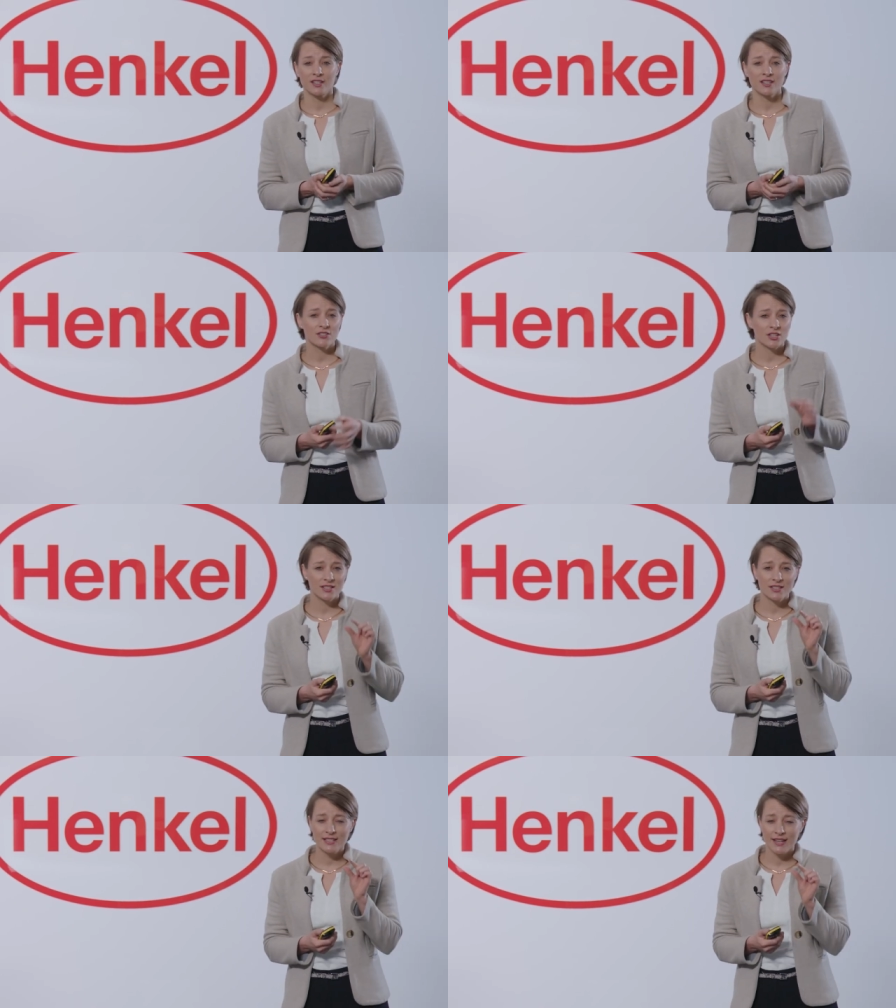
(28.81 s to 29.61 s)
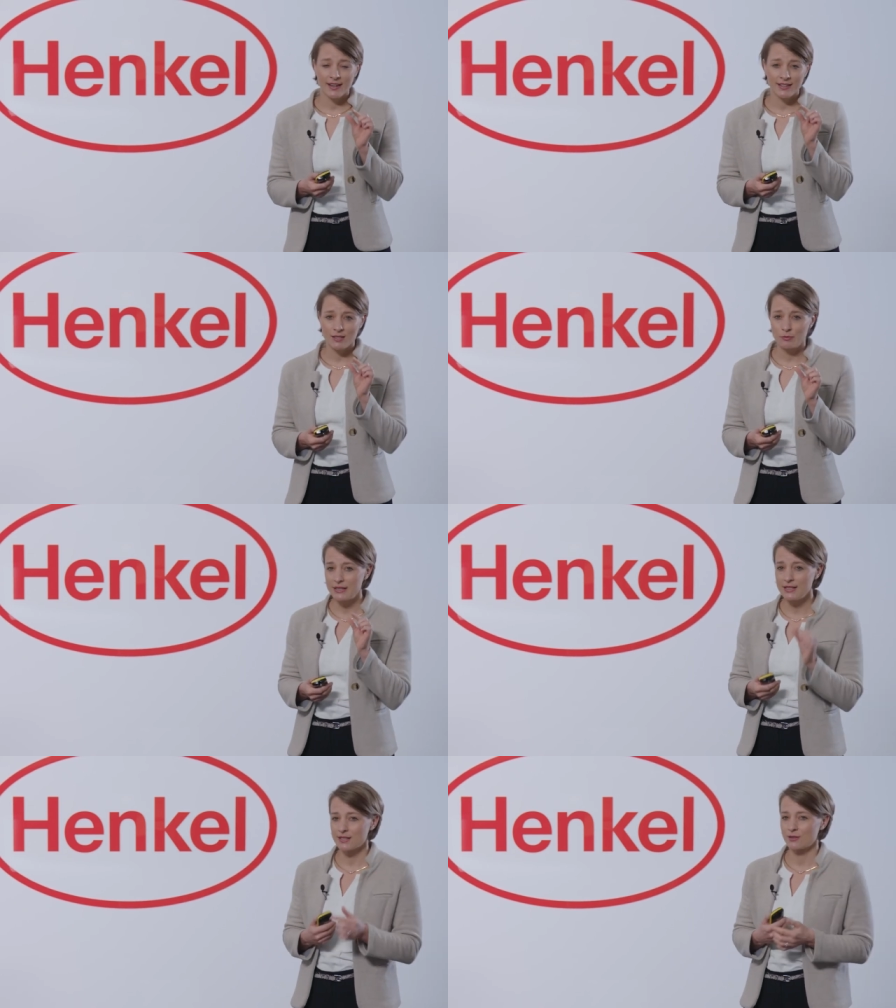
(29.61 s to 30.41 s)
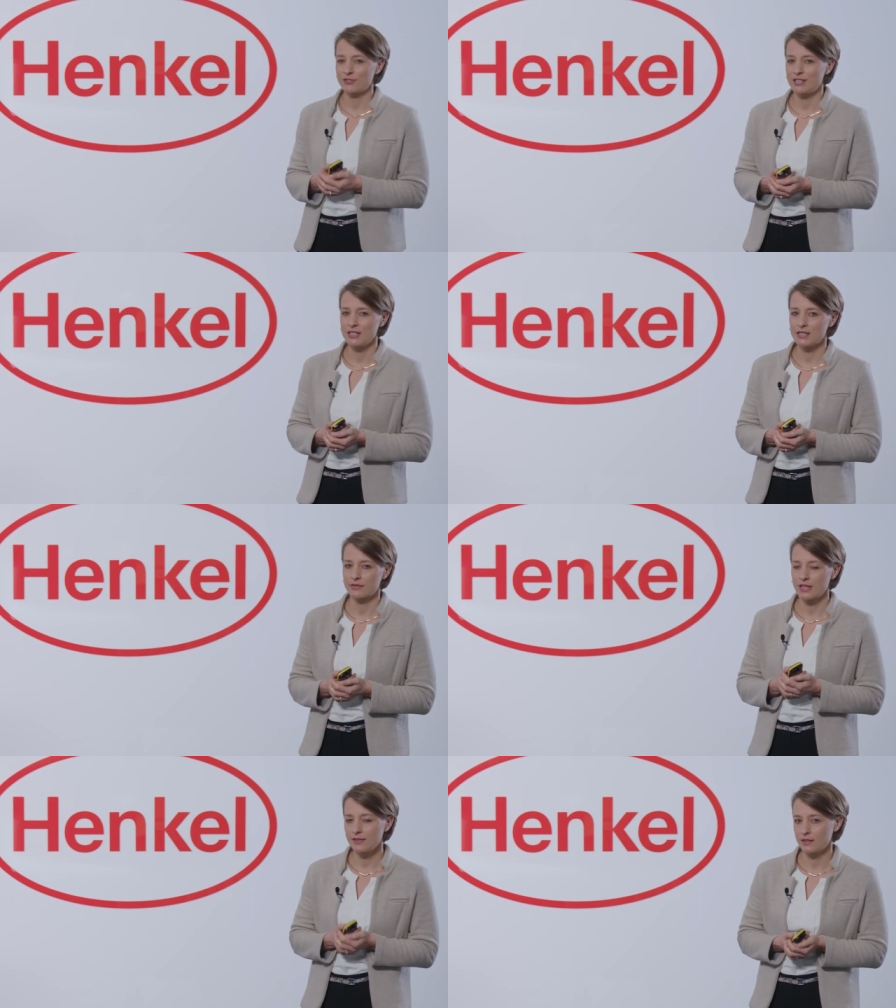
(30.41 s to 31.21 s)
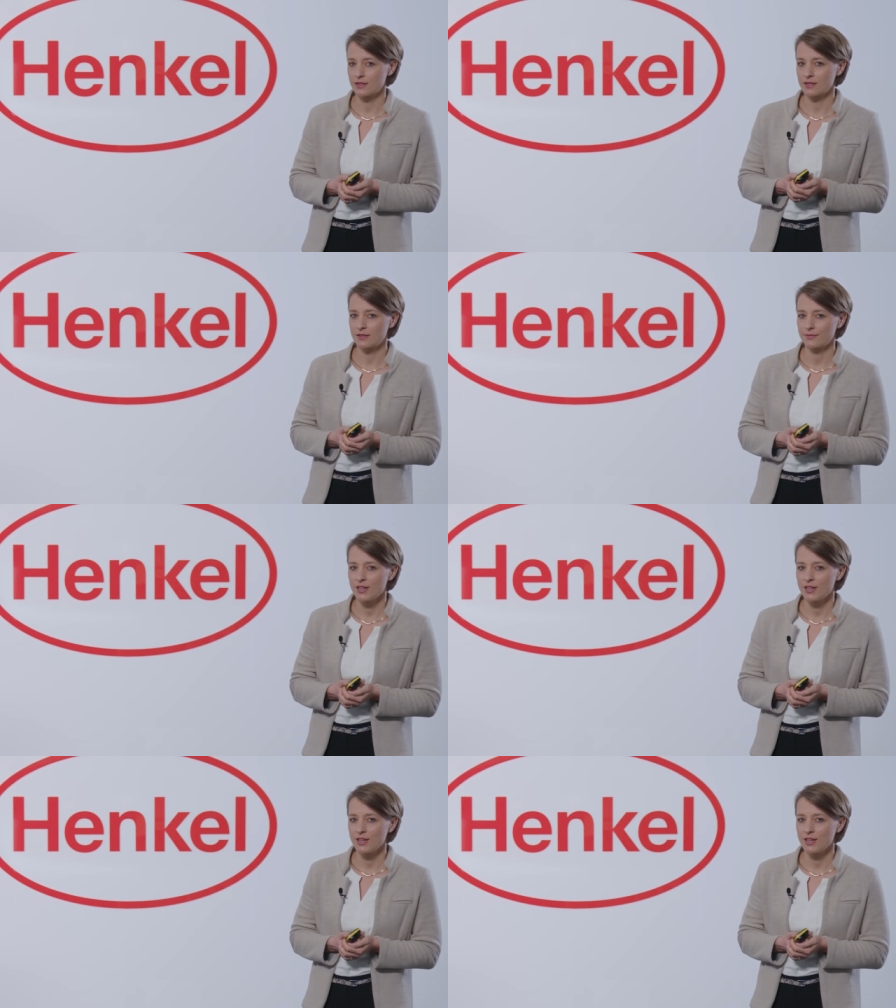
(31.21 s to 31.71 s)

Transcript: there's just a tiny piece of adhesives in this.